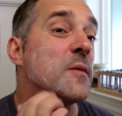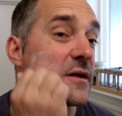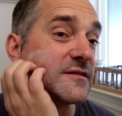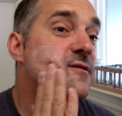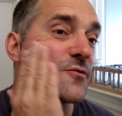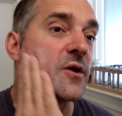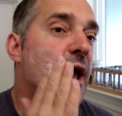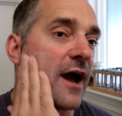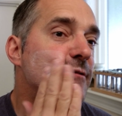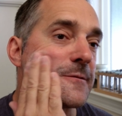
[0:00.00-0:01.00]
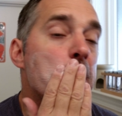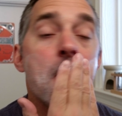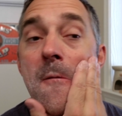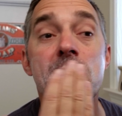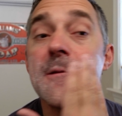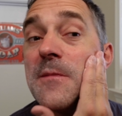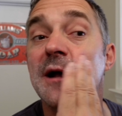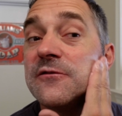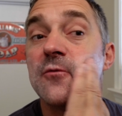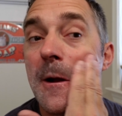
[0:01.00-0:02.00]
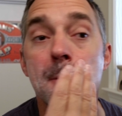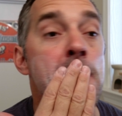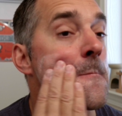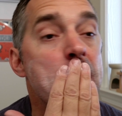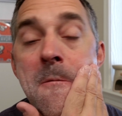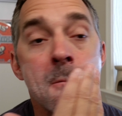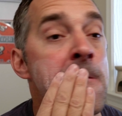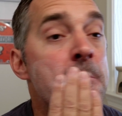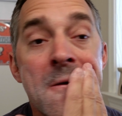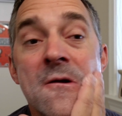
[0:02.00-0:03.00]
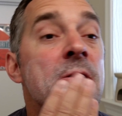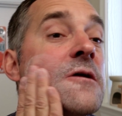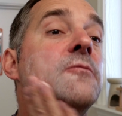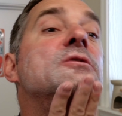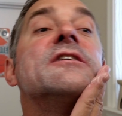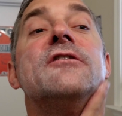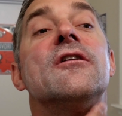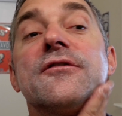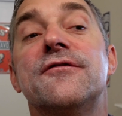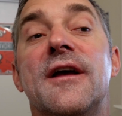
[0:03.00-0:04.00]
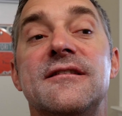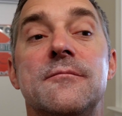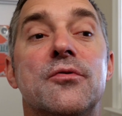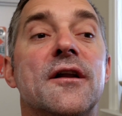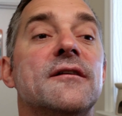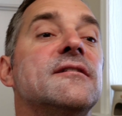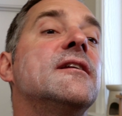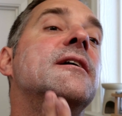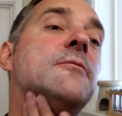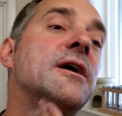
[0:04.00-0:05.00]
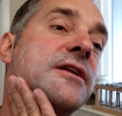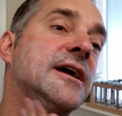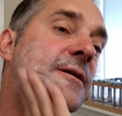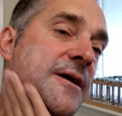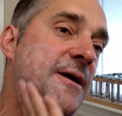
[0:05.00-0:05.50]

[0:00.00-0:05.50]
but since we have it, we might as well. We have all those fancy products sitting around here.